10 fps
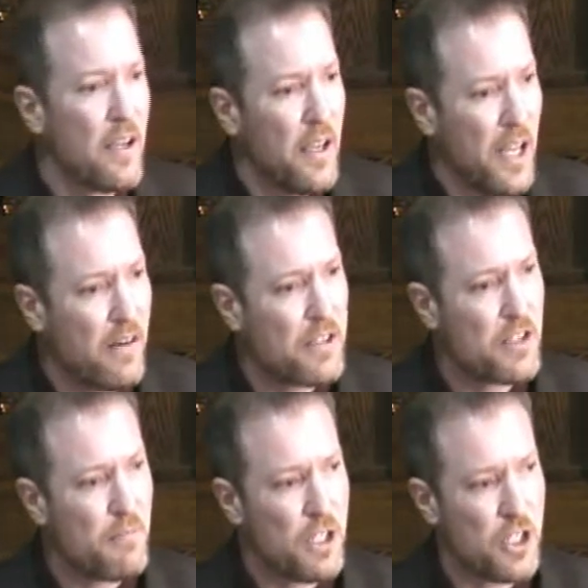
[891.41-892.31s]
here is a
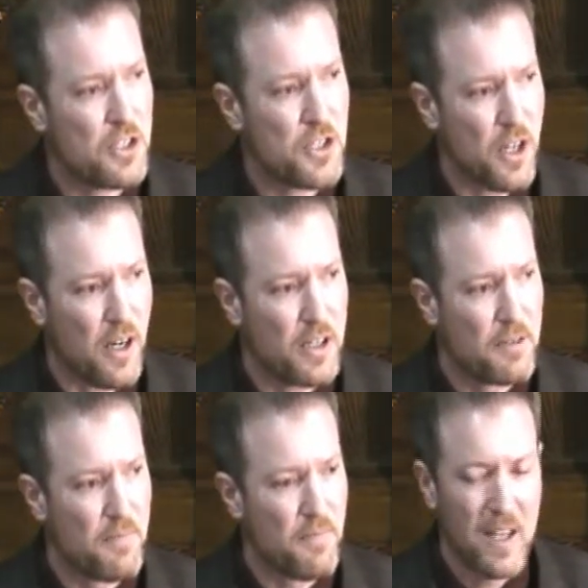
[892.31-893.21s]
mission start,
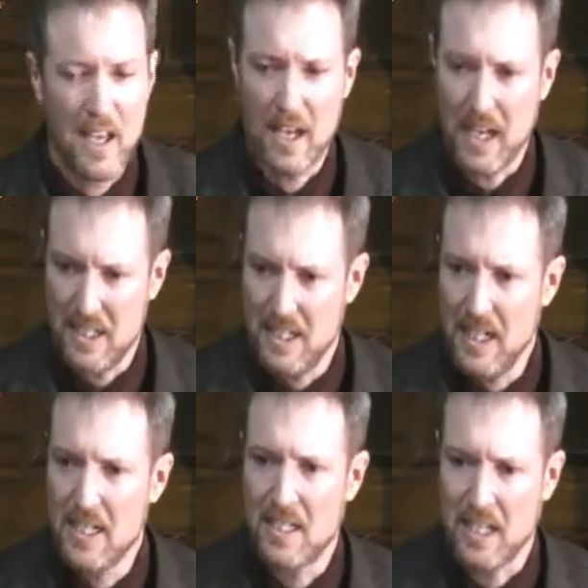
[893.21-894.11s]
an
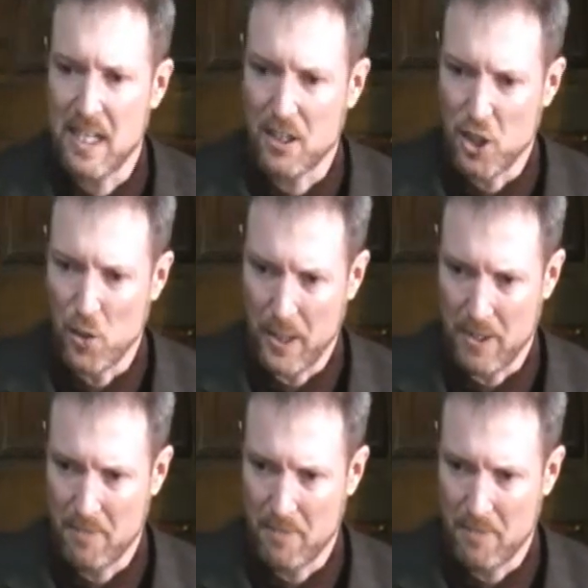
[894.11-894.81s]
idea to get going.